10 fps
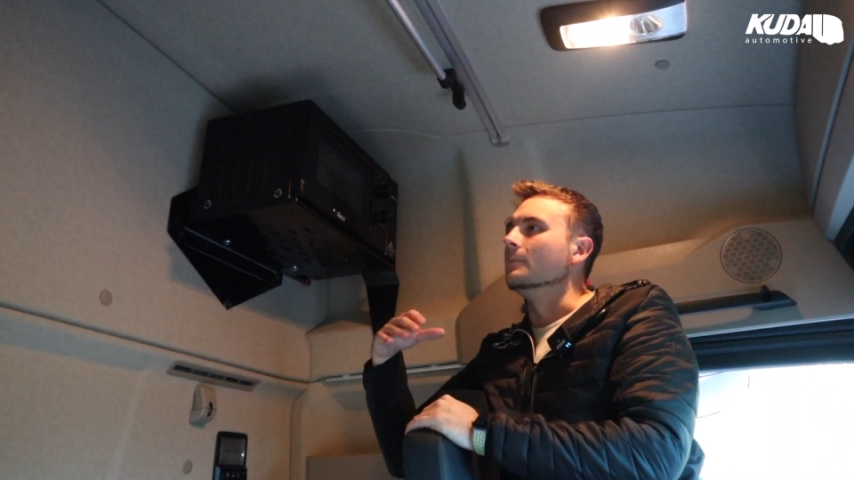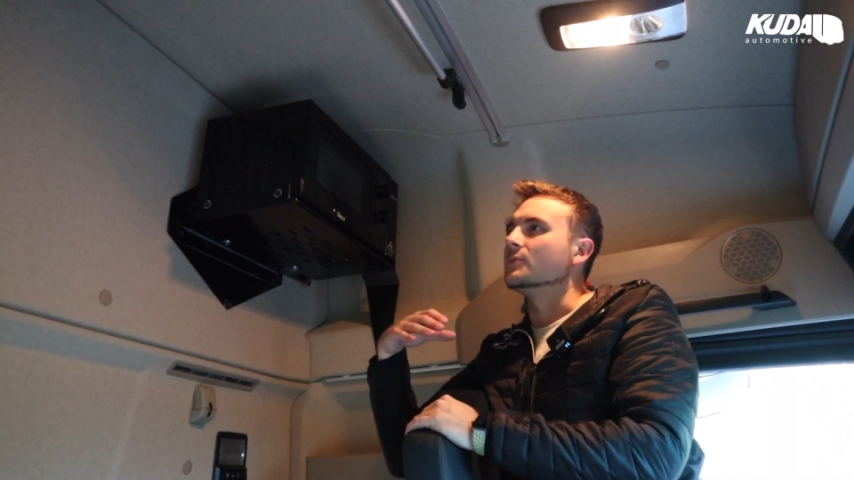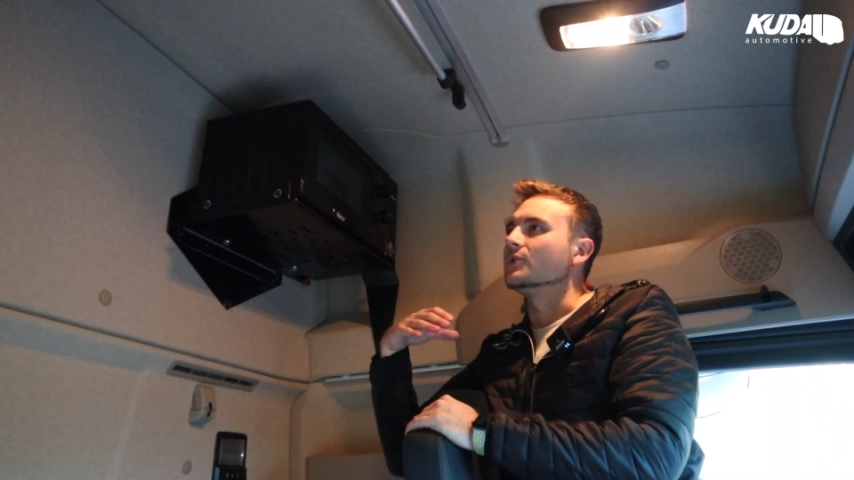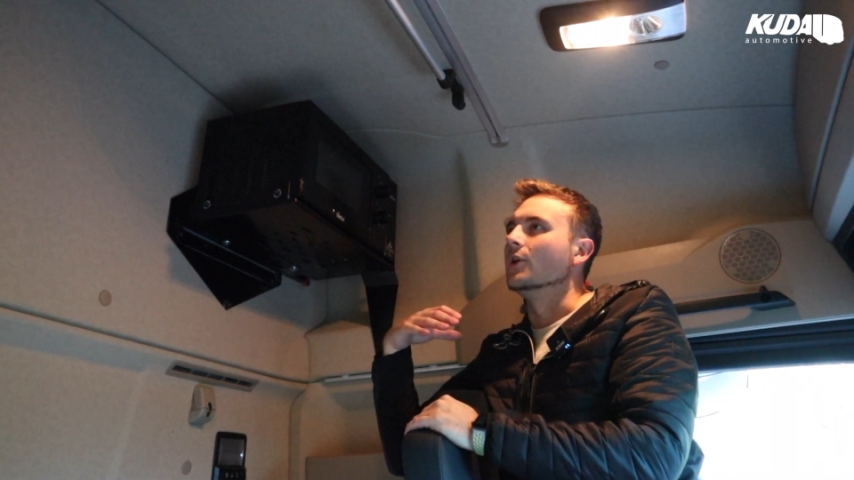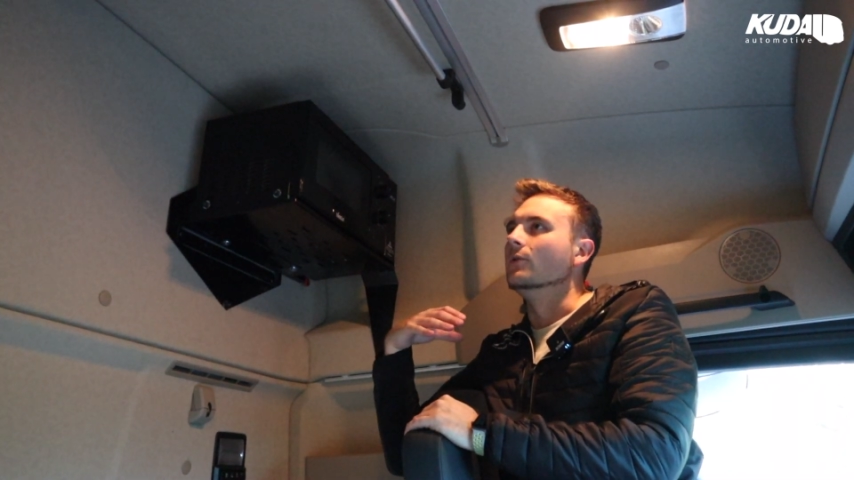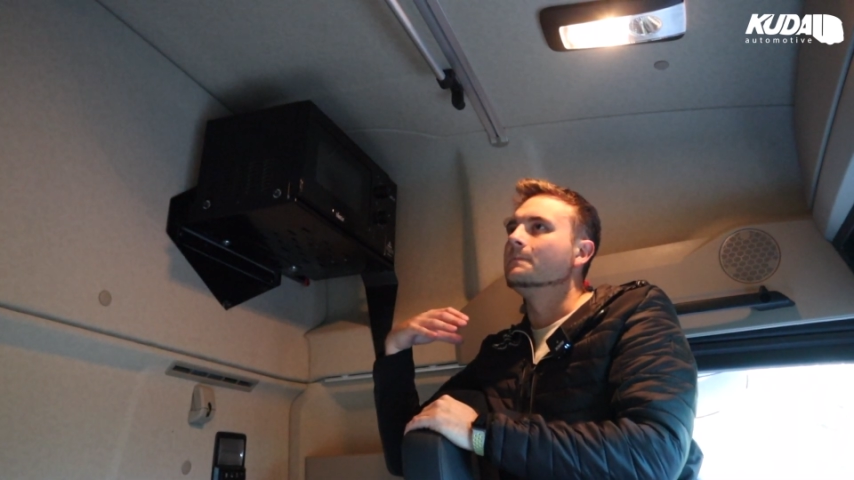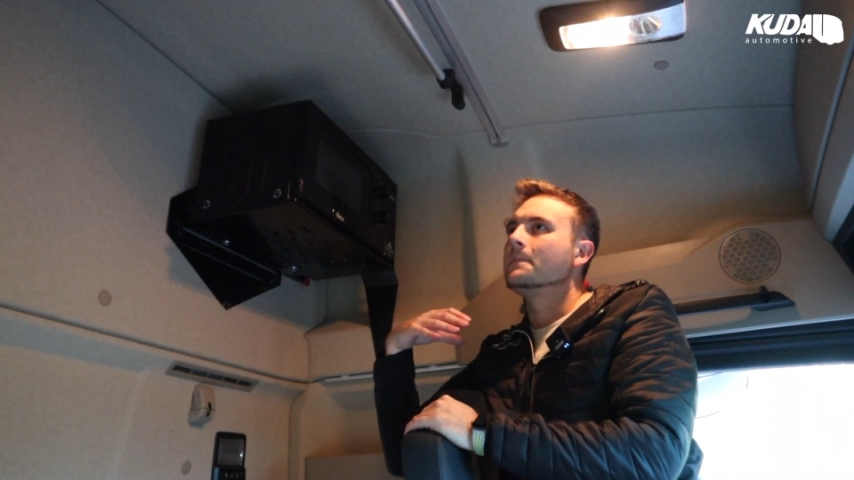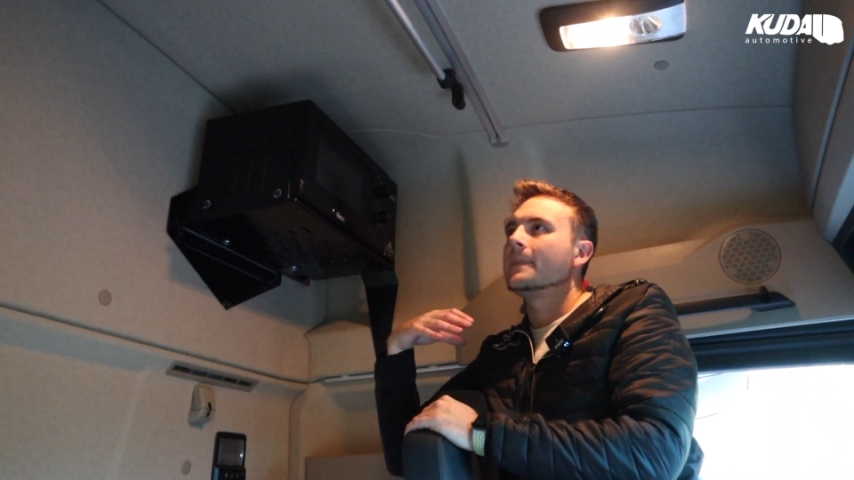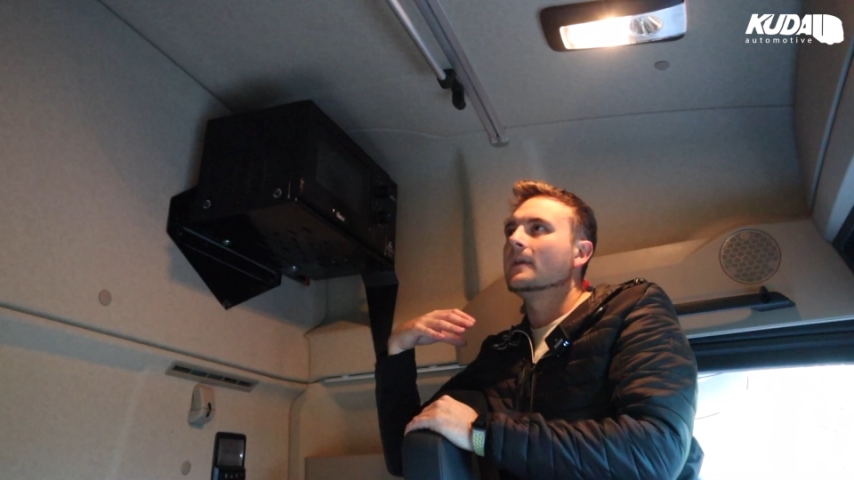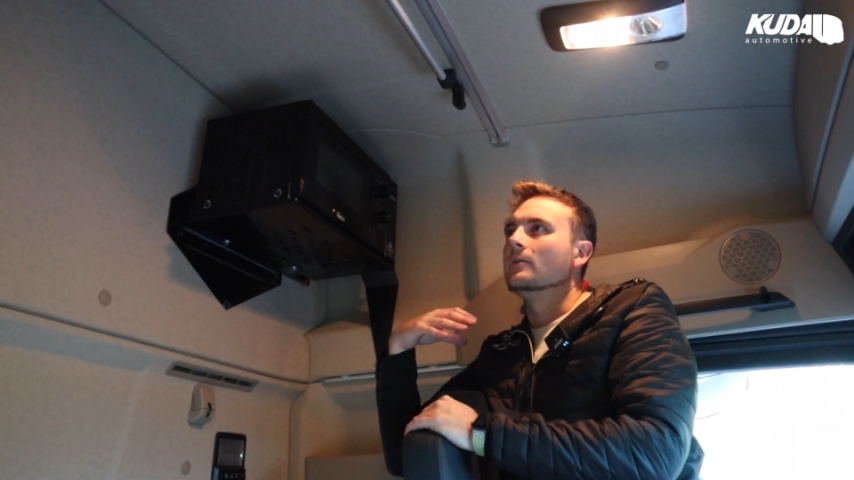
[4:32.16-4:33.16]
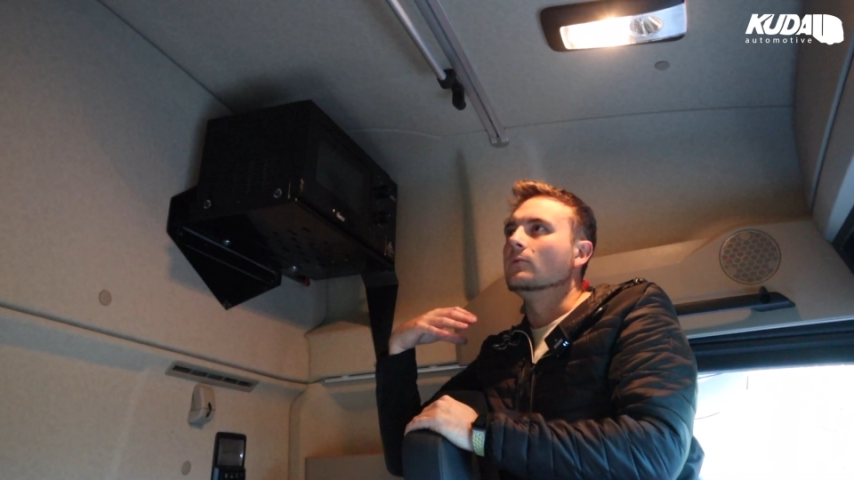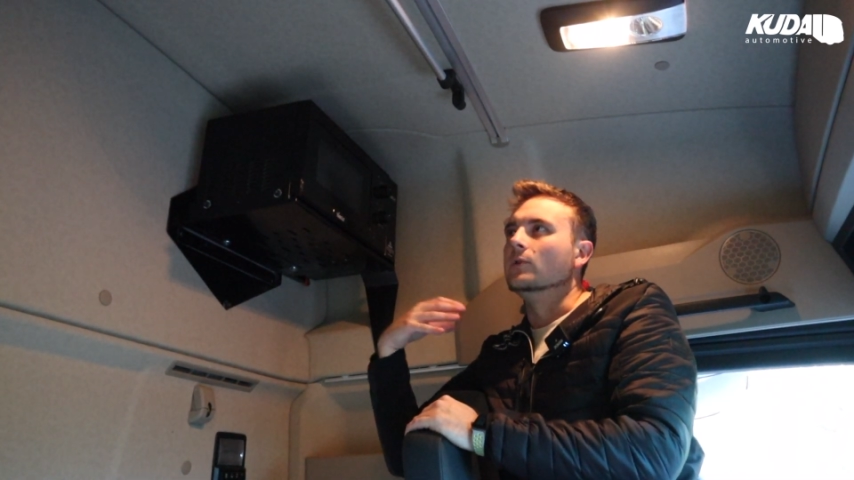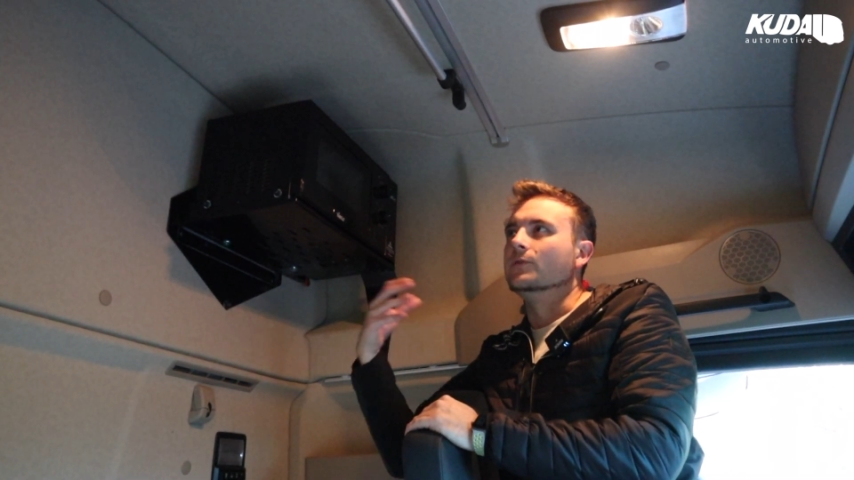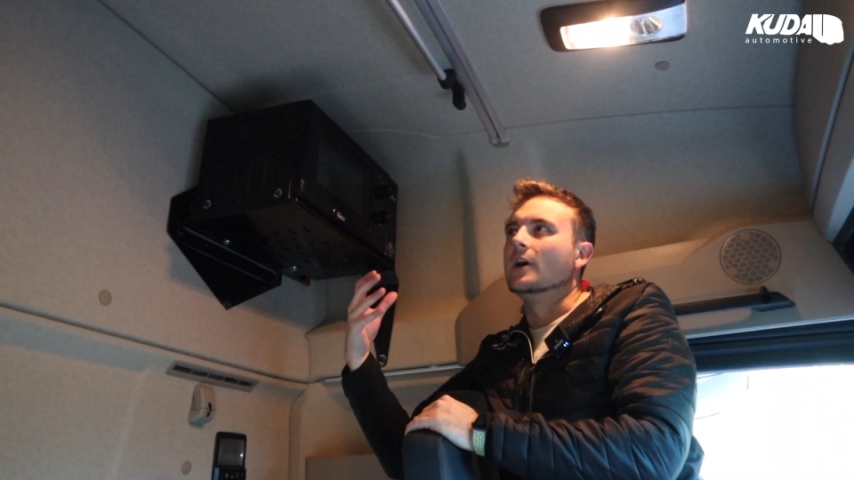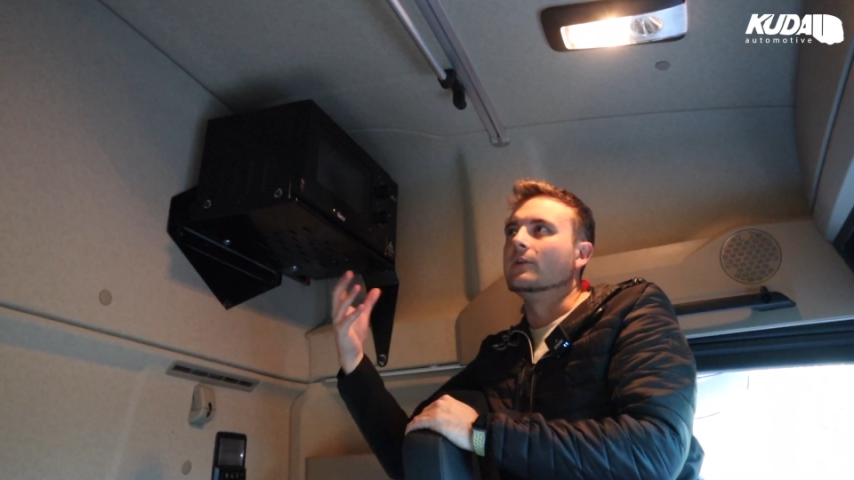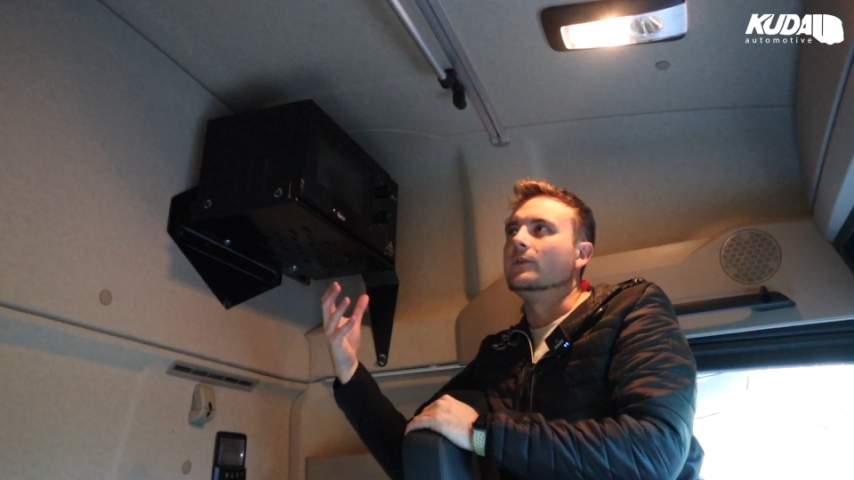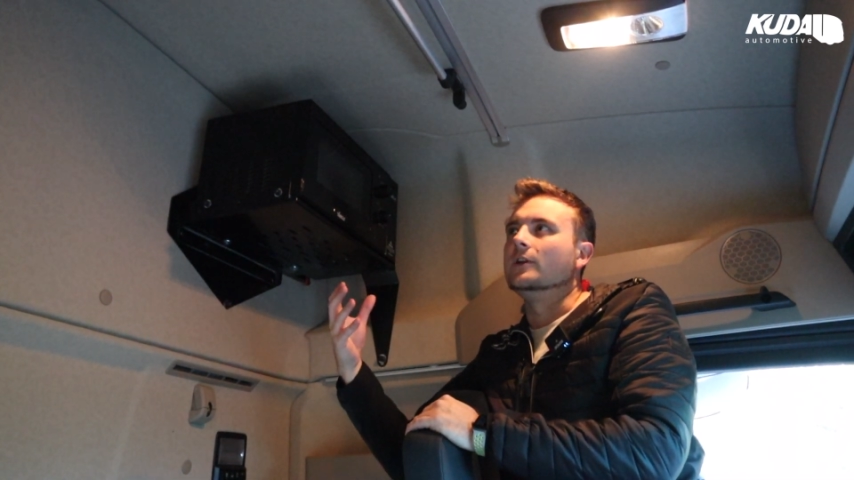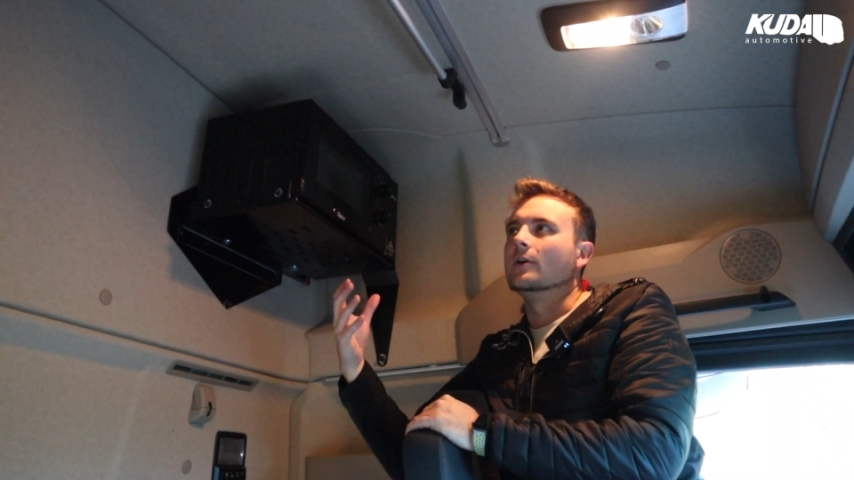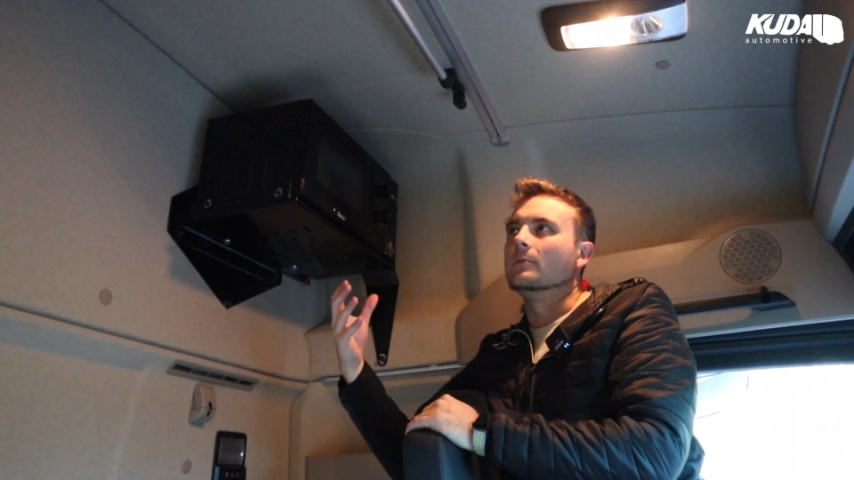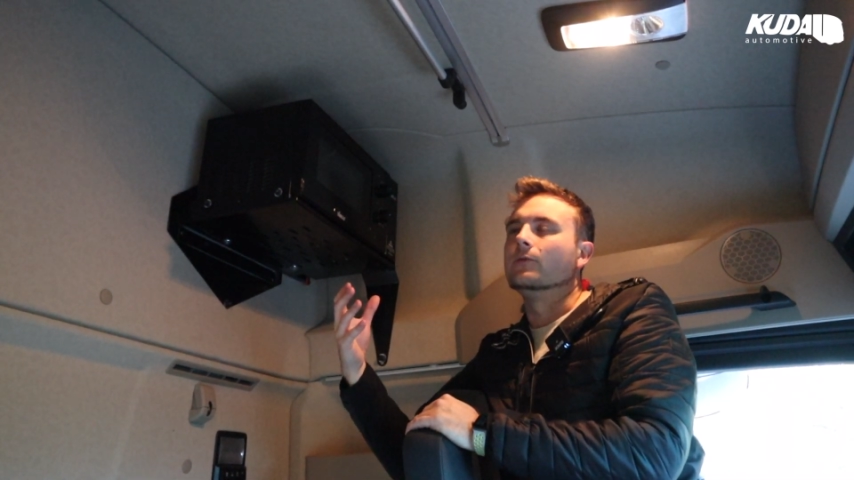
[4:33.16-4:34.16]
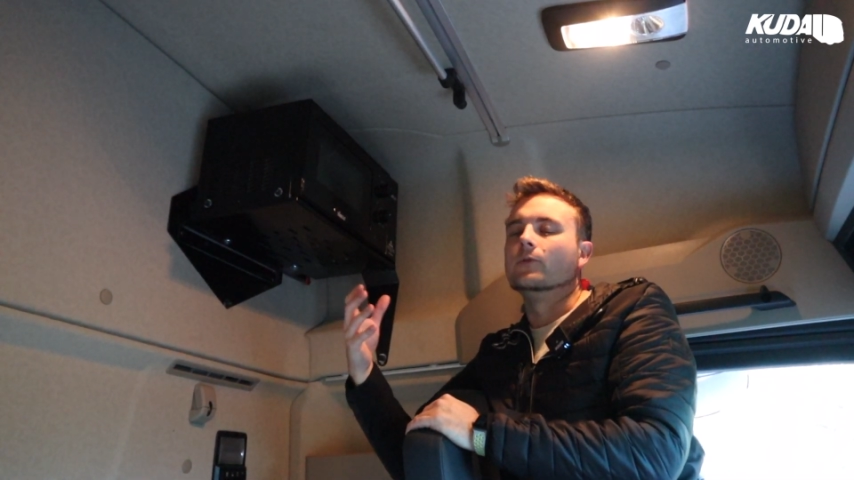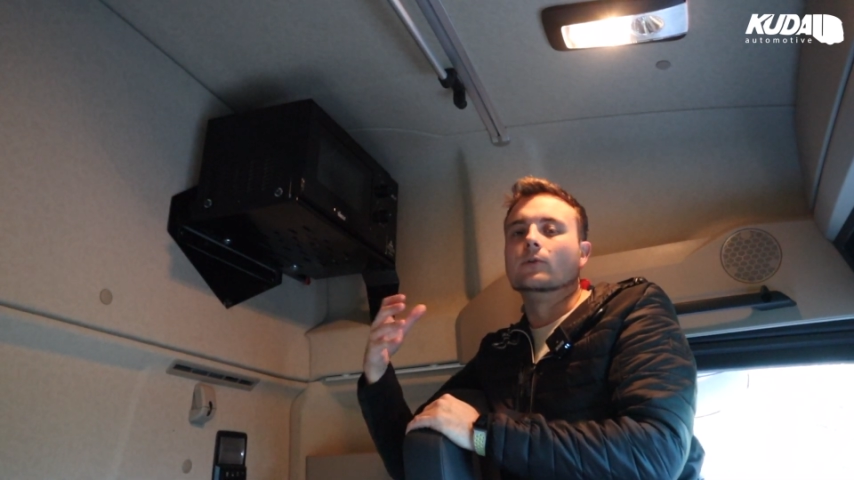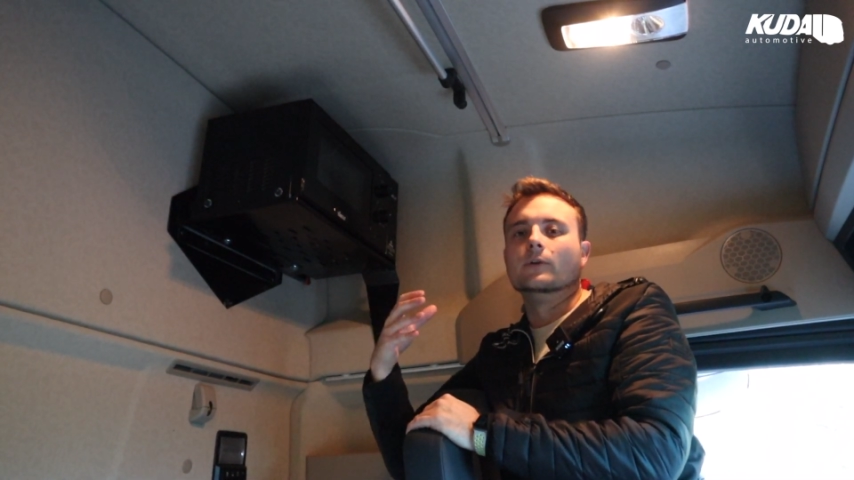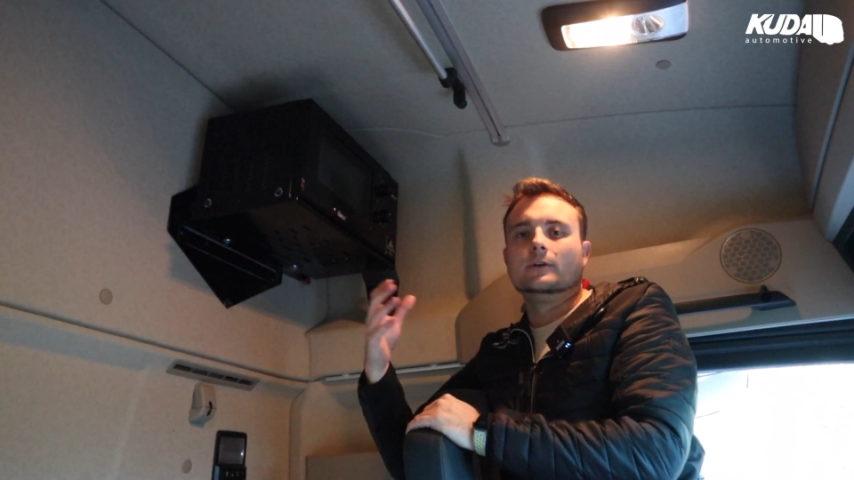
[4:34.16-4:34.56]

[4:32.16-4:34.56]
So we've done a video before,